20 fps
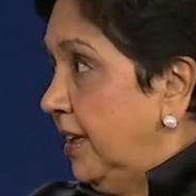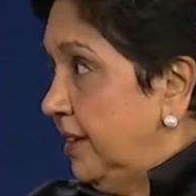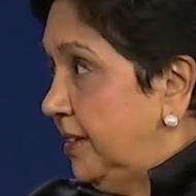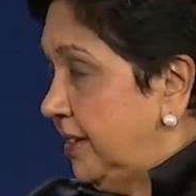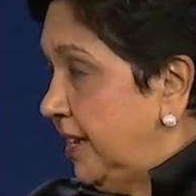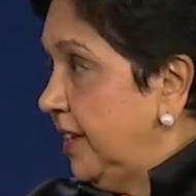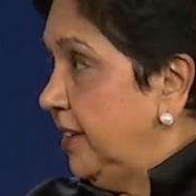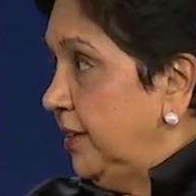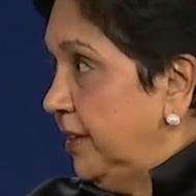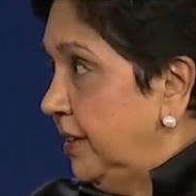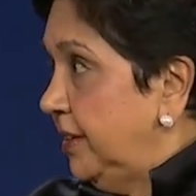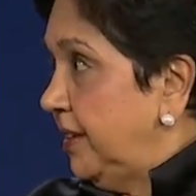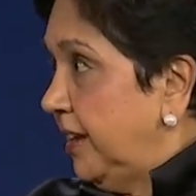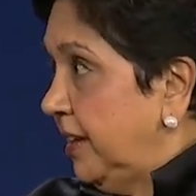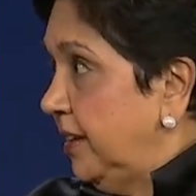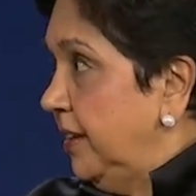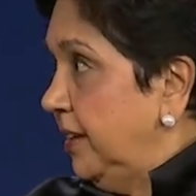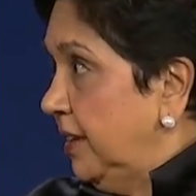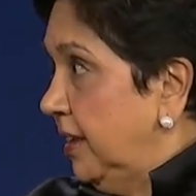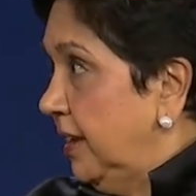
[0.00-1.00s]

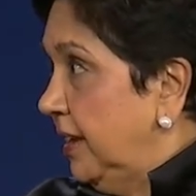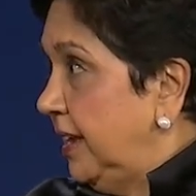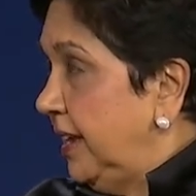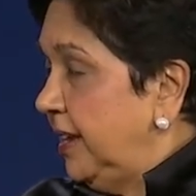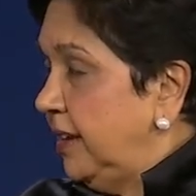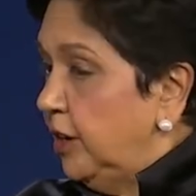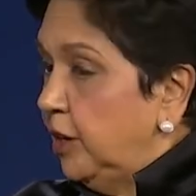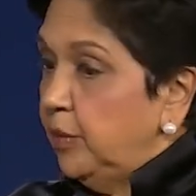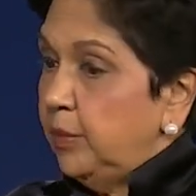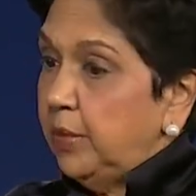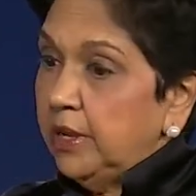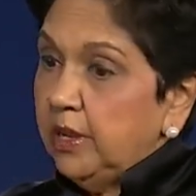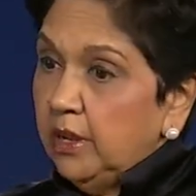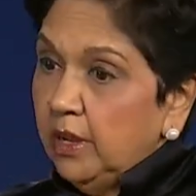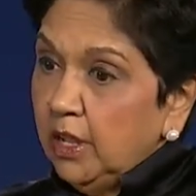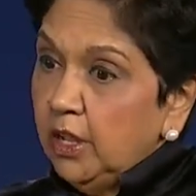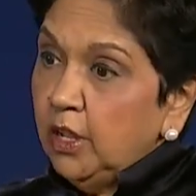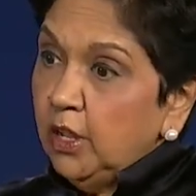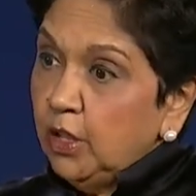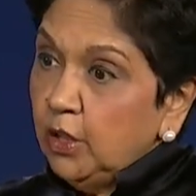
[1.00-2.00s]
technical leader, but
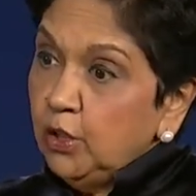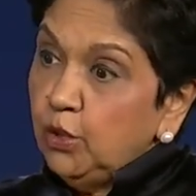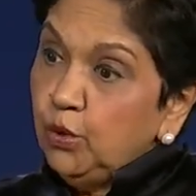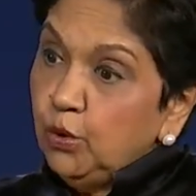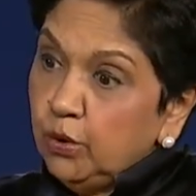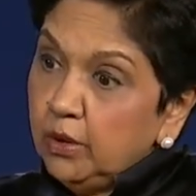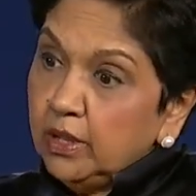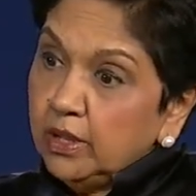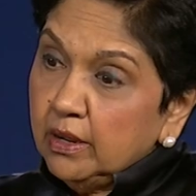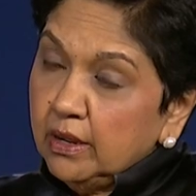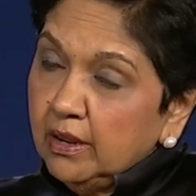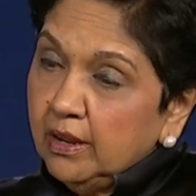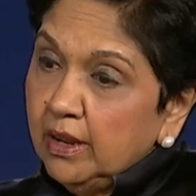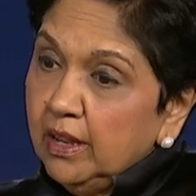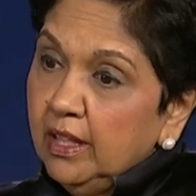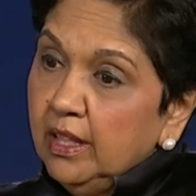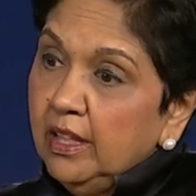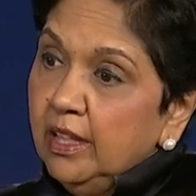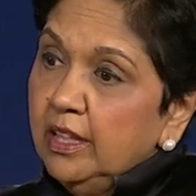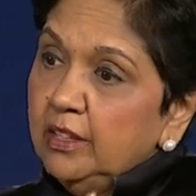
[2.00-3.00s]
you can
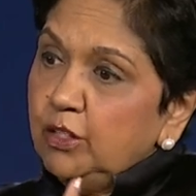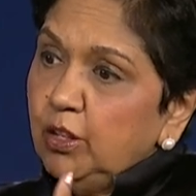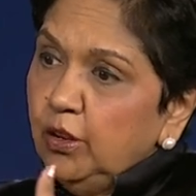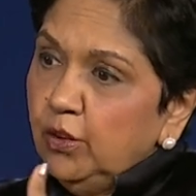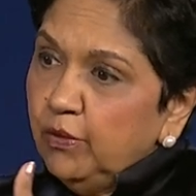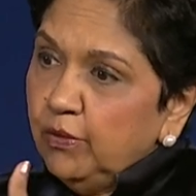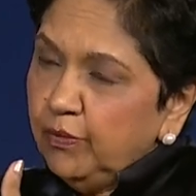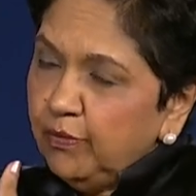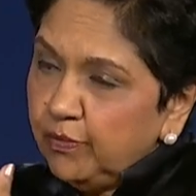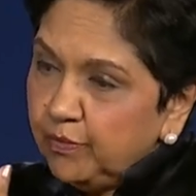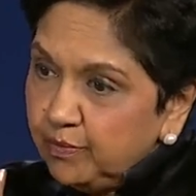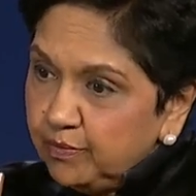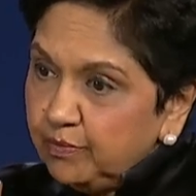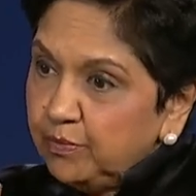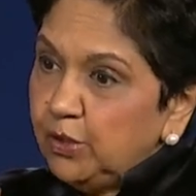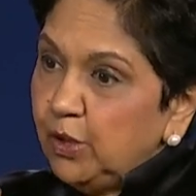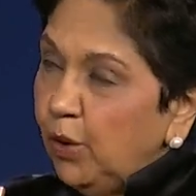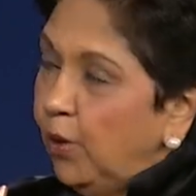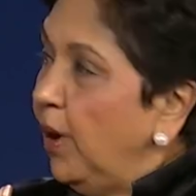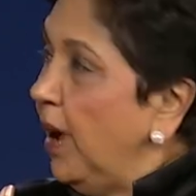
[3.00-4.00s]
sort of
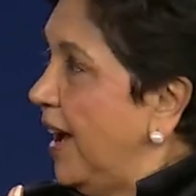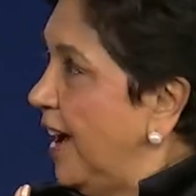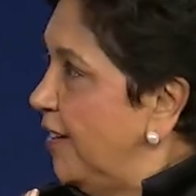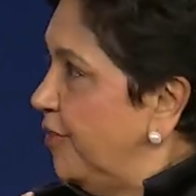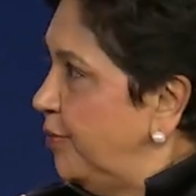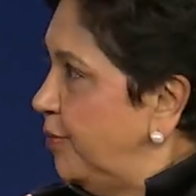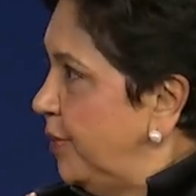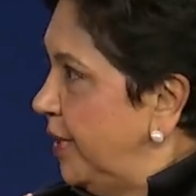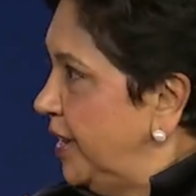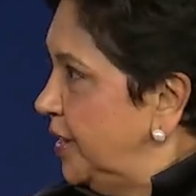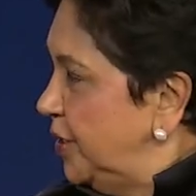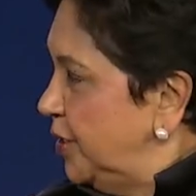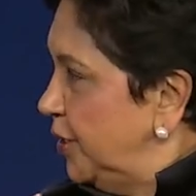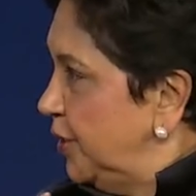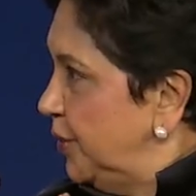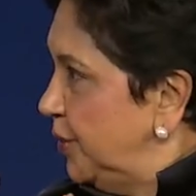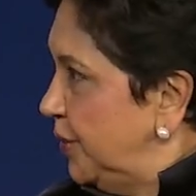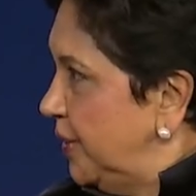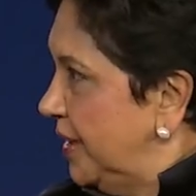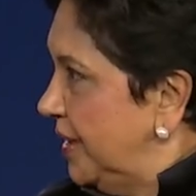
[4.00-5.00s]
go halfway so
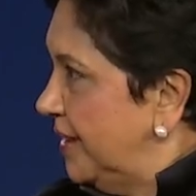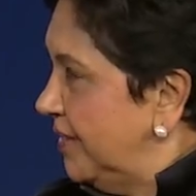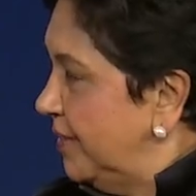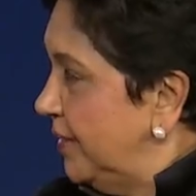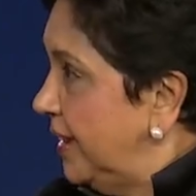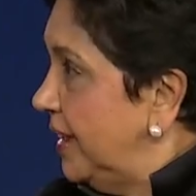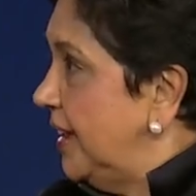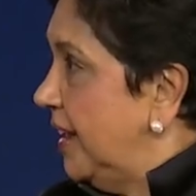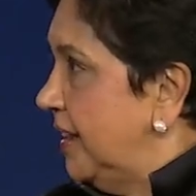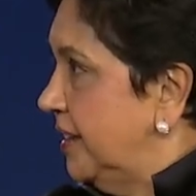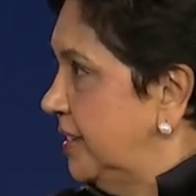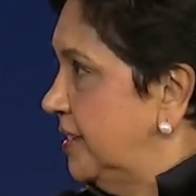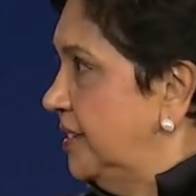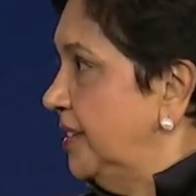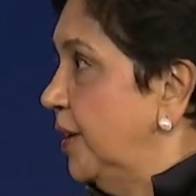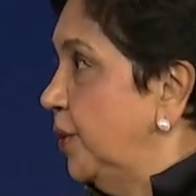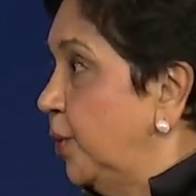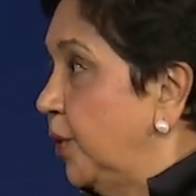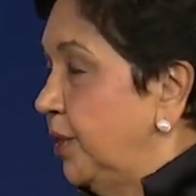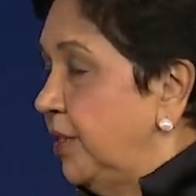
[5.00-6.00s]
you can really
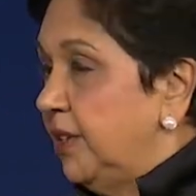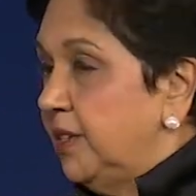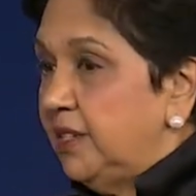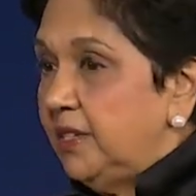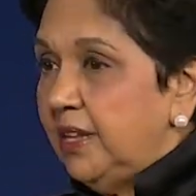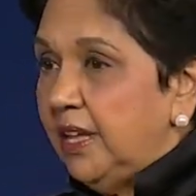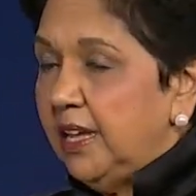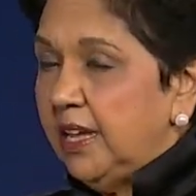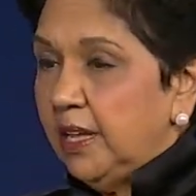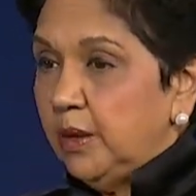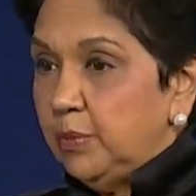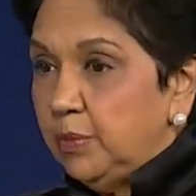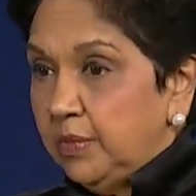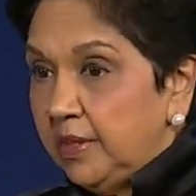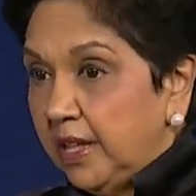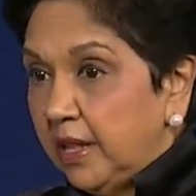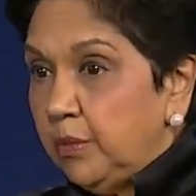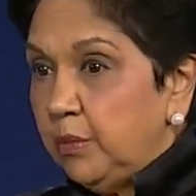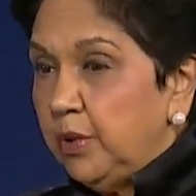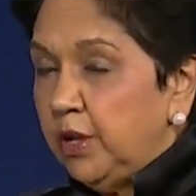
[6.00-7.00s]
understand what they're saying and
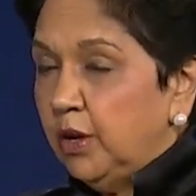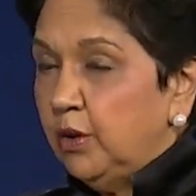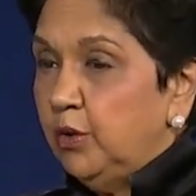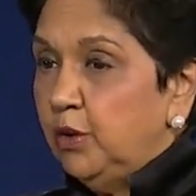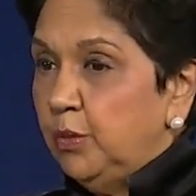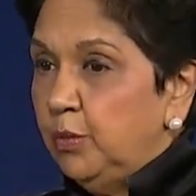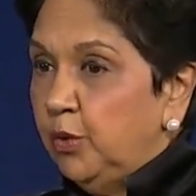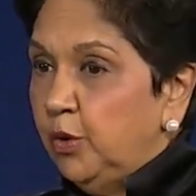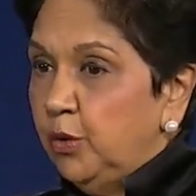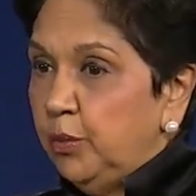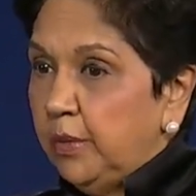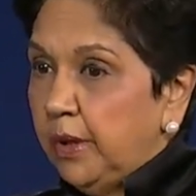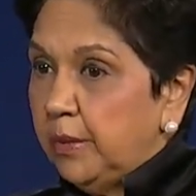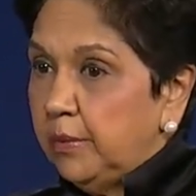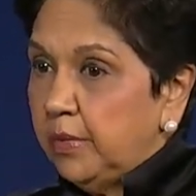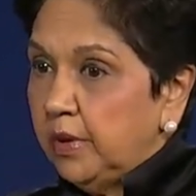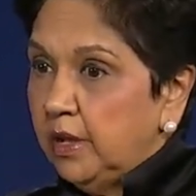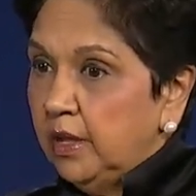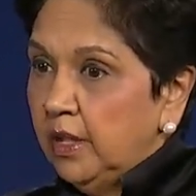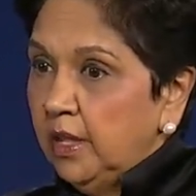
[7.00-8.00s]
then be a good board
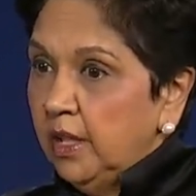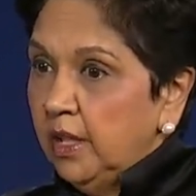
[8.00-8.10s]
member.